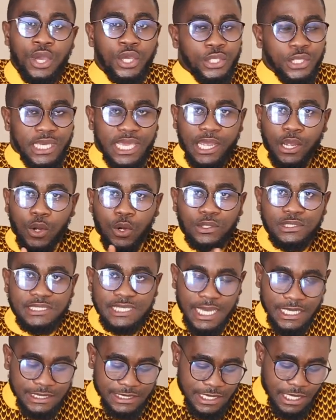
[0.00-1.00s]
You can
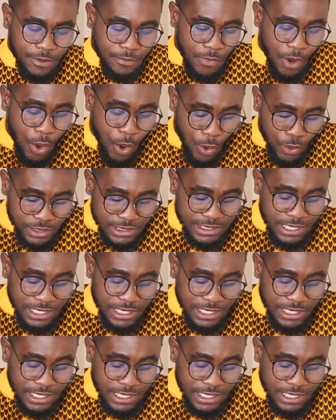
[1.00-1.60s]
contact them on